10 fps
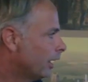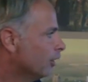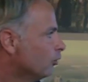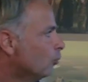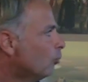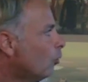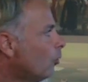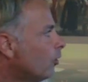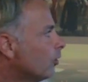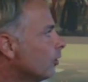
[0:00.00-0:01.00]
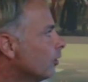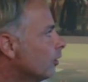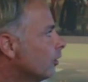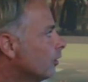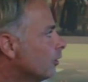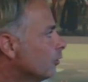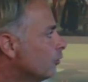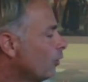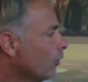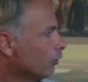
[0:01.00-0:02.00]
And the more
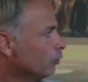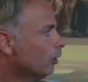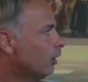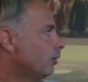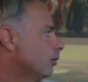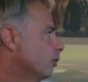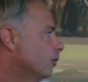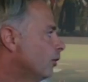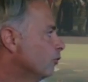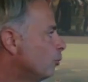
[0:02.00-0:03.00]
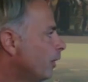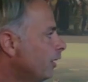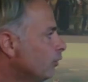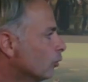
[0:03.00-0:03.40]
the further you are of the planet,